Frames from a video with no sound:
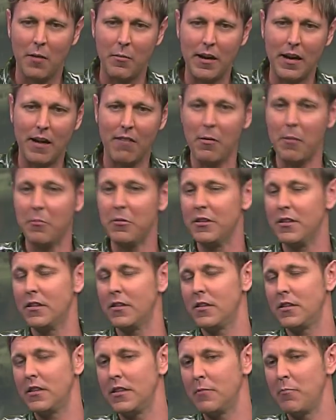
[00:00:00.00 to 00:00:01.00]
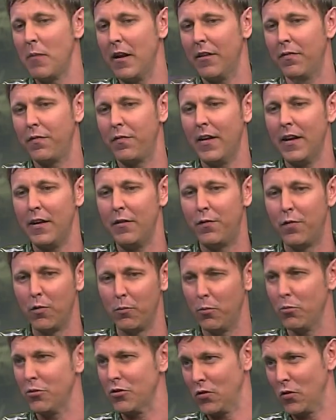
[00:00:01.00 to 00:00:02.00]
I mean, I remember she, she made a funny
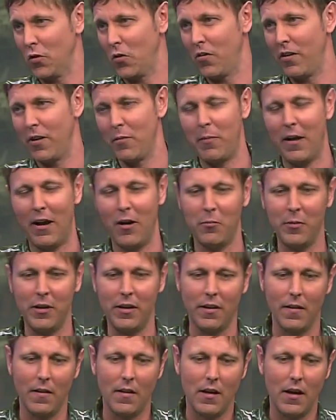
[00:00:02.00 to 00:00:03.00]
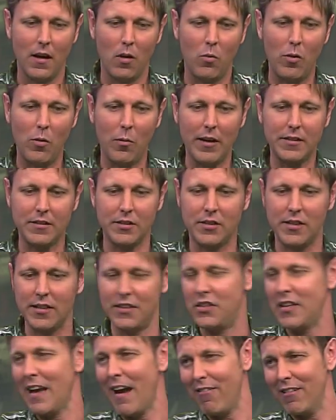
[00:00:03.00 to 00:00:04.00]
football story about me. We went to see
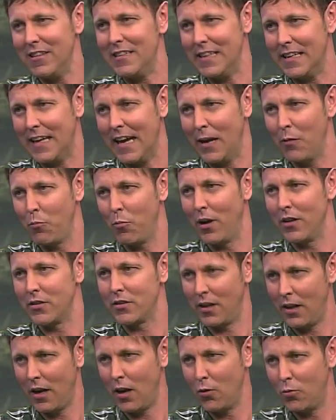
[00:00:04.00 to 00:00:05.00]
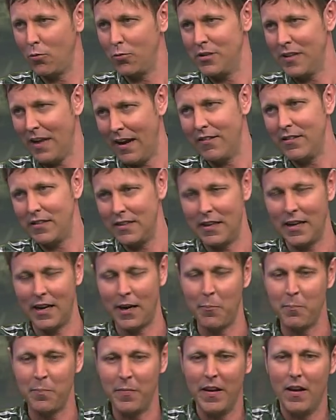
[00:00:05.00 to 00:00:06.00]
a charity game once, a local charity
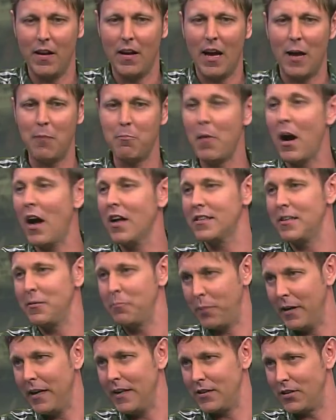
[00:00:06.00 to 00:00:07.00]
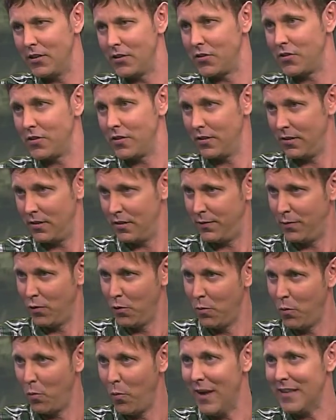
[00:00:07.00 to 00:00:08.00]
game, and Martin Peters, the
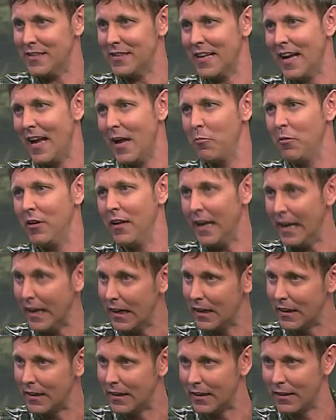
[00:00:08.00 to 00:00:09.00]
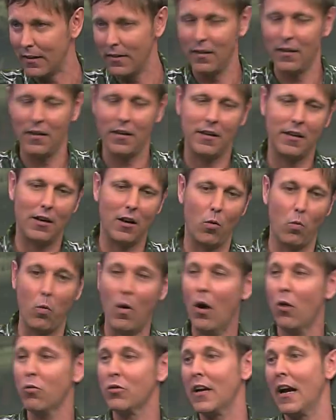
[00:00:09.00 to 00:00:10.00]
former West Ham and England, you know,
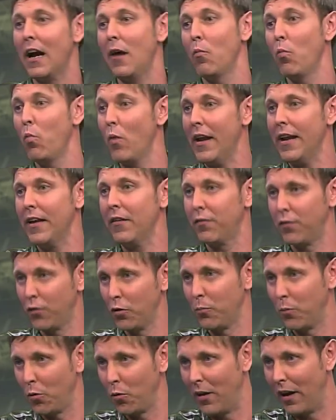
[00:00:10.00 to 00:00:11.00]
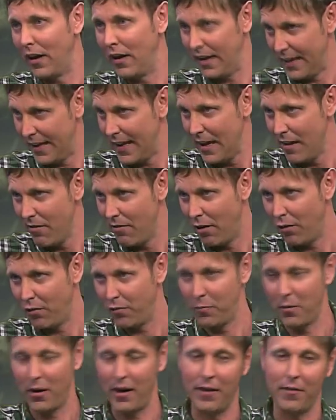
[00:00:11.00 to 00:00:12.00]
World Cup winning footballer, a hero
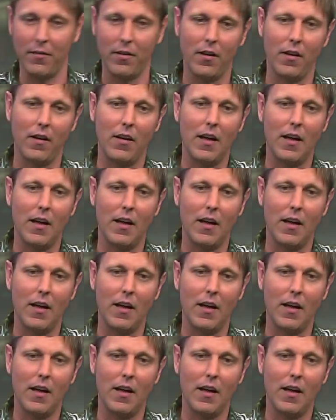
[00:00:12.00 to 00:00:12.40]
of mine.